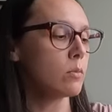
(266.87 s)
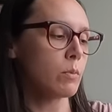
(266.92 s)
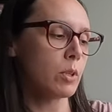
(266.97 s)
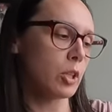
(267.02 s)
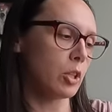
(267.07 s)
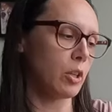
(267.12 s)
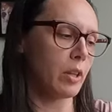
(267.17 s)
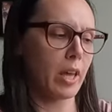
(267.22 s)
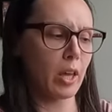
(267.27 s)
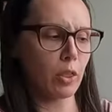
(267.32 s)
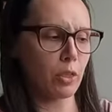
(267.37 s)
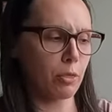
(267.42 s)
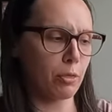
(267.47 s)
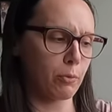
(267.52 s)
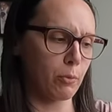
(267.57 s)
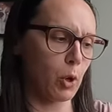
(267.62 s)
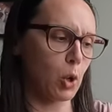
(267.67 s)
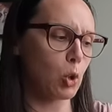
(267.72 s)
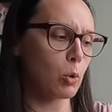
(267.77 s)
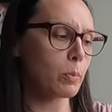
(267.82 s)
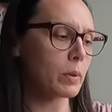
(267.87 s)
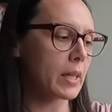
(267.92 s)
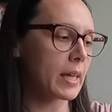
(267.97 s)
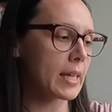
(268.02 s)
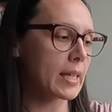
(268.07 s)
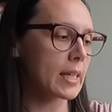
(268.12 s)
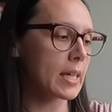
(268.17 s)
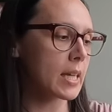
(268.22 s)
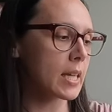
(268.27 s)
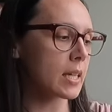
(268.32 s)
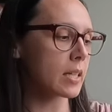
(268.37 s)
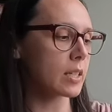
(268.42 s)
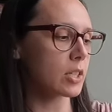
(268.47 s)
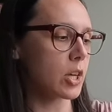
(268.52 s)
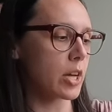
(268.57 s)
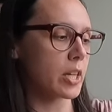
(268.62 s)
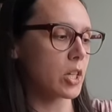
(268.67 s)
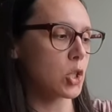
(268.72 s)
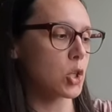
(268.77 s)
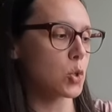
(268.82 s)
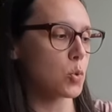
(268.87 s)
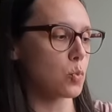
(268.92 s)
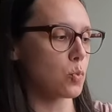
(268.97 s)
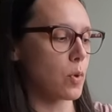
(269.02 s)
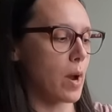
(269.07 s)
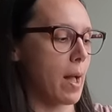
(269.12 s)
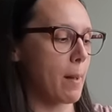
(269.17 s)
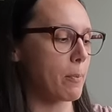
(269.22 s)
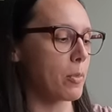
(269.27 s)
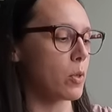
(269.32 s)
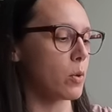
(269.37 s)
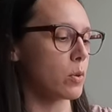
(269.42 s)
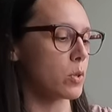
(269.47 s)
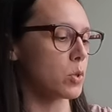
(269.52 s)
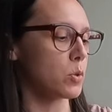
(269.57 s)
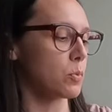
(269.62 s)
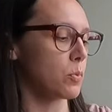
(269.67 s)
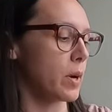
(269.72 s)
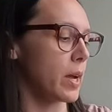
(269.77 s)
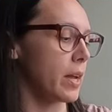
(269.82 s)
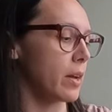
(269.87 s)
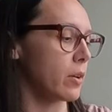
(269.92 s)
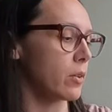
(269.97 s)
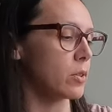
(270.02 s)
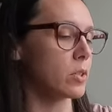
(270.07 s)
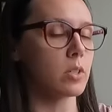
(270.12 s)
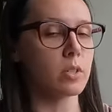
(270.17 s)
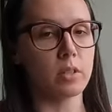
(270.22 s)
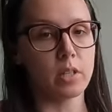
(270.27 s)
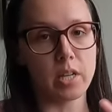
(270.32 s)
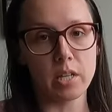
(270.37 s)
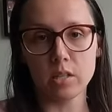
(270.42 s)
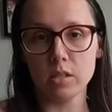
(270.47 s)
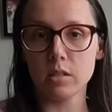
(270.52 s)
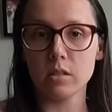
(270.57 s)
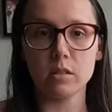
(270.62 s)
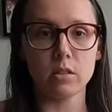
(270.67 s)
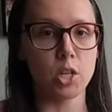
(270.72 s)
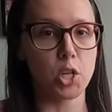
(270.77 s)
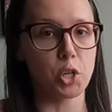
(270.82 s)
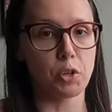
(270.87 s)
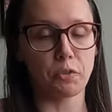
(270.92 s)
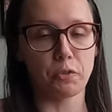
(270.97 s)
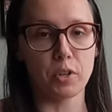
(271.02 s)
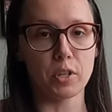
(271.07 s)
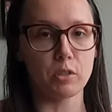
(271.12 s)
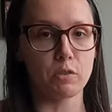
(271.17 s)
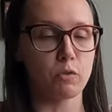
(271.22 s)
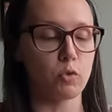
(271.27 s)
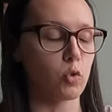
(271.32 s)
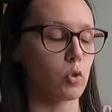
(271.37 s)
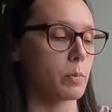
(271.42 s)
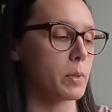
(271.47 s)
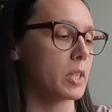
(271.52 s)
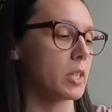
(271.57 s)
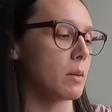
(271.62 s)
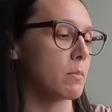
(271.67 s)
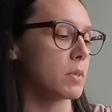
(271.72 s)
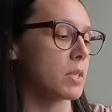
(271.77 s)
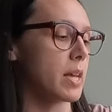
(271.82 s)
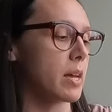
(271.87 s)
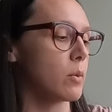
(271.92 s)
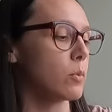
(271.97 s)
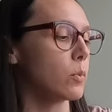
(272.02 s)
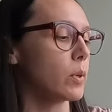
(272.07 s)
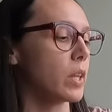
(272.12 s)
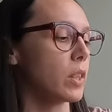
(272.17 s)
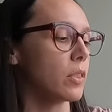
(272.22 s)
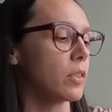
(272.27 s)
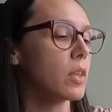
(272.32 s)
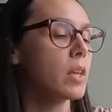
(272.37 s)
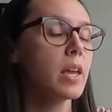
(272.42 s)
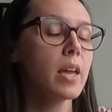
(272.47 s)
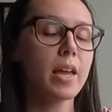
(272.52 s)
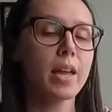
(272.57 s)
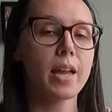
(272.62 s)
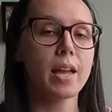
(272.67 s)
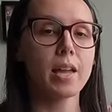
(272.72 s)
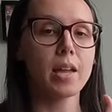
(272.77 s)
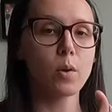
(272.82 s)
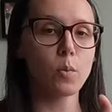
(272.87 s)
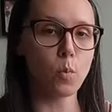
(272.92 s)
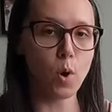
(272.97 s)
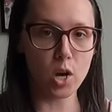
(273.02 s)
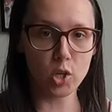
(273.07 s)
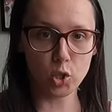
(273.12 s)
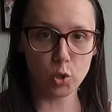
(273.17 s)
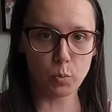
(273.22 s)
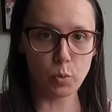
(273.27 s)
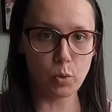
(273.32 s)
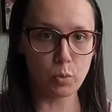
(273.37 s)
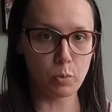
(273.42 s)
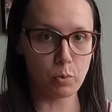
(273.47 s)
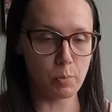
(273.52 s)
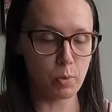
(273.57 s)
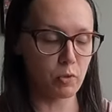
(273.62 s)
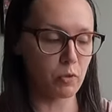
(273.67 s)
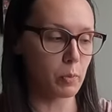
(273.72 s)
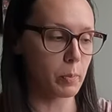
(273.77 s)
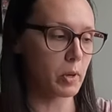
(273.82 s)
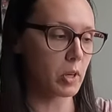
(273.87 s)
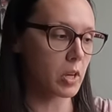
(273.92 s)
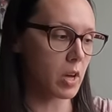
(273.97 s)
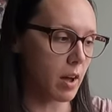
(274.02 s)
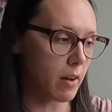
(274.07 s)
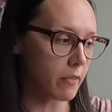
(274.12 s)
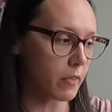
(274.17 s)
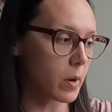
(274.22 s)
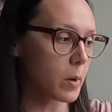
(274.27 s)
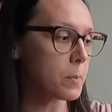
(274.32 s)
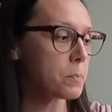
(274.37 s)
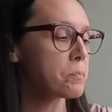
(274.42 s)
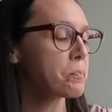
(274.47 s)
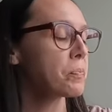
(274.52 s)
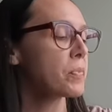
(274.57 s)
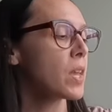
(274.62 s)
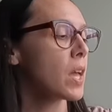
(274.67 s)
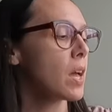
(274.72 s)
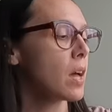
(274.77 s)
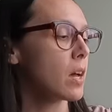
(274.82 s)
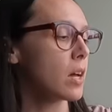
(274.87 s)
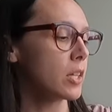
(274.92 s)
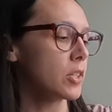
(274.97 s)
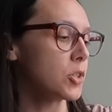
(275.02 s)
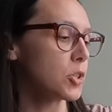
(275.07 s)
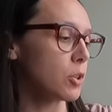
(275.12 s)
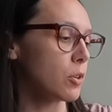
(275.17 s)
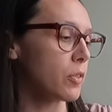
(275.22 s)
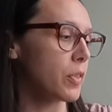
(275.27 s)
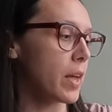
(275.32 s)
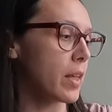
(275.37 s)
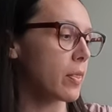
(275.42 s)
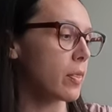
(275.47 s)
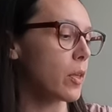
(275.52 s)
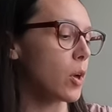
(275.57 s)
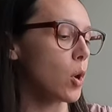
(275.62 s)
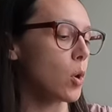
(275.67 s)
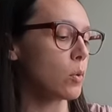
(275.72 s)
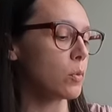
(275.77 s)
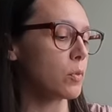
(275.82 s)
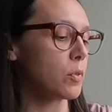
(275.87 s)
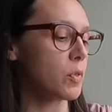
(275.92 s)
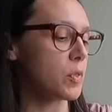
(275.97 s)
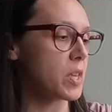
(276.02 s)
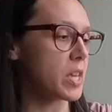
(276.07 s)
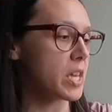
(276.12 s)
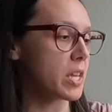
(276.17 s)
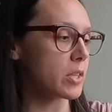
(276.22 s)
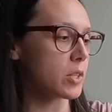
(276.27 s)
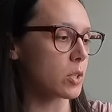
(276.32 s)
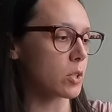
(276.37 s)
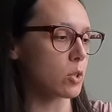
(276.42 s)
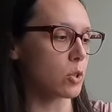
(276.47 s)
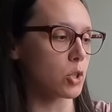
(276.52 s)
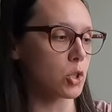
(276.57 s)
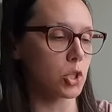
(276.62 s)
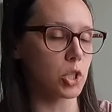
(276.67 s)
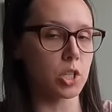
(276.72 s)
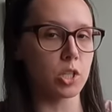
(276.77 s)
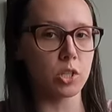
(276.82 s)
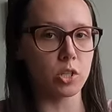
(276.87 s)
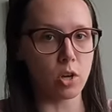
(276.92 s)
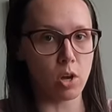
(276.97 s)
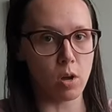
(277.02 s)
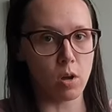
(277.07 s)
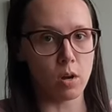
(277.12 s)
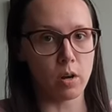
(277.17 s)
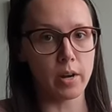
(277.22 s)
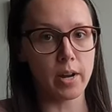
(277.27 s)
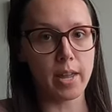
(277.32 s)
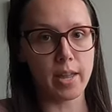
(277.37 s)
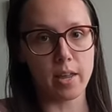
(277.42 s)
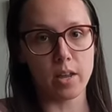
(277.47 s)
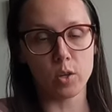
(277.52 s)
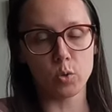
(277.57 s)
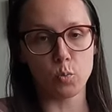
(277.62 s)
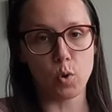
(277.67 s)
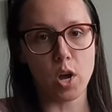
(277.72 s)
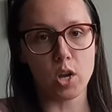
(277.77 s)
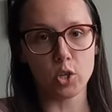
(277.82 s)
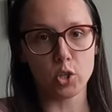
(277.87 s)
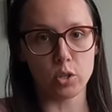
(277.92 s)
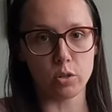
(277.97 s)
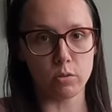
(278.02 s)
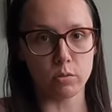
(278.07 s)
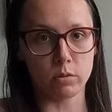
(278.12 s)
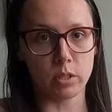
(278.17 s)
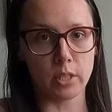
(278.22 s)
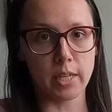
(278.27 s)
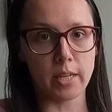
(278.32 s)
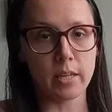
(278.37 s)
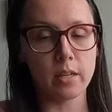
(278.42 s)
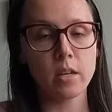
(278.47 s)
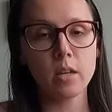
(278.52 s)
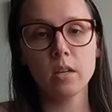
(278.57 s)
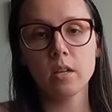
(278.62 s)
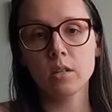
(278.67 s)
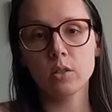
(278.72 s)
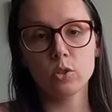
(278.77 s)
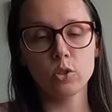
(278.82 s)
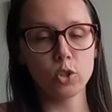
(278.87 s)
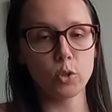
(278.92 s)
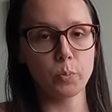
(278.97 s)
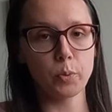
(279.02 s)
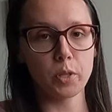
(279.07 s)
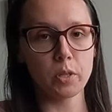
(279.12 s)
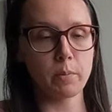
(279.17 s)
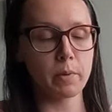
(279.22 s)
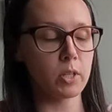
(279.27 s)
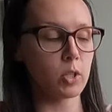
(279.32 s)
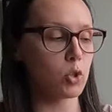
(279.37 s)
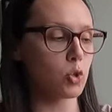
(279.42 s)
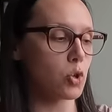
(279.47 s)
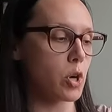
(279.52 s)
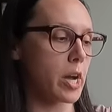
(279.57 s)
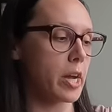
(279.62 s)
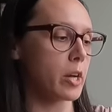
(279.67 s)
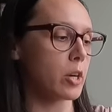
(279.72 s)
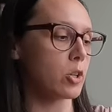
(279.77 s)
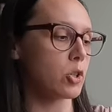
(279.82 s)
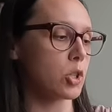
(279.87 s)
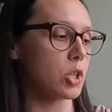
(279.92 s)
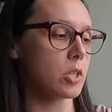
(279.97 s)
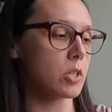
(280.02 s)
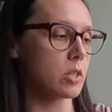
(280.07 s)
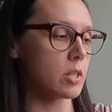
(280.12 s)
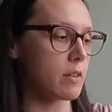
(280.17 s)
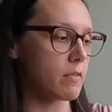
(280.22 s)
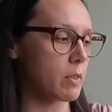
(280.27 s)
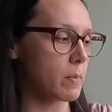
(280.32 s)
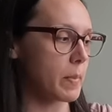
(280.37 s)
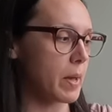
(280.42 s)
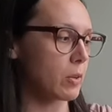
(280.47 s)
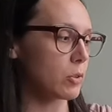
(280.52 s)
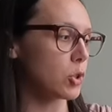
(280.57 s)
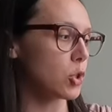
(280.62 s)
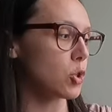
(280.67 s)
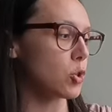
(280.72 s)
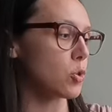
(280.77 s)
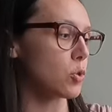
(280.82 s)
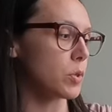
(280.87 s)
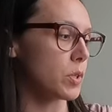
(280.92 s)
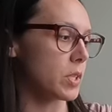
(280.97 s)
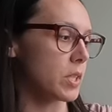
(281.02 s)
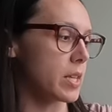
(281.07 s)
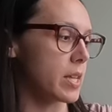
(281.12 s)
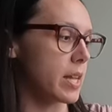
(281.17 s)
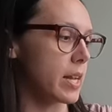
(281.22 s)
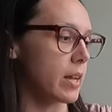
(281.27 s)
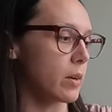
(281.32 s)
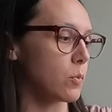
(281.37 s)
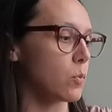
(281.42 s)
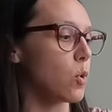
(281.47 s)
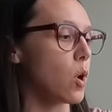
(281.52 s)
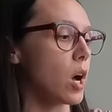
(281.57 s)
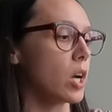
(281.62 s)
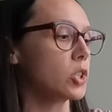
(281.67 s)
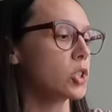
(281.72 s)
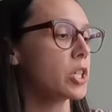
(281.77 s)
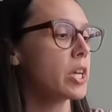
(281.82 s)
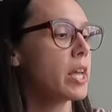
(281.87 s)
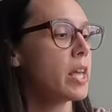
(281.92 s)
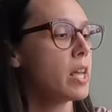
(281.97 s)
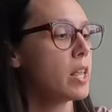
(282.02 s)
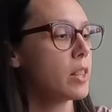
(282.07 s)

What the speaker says: little like throw blanket and kind of just wrap those around unless, you know, Friends of Normie comes out with a washable, removable cover. Until then, though, these cushions are hand wash only. Don't put them in the dryer, just leave them out to sit and wash.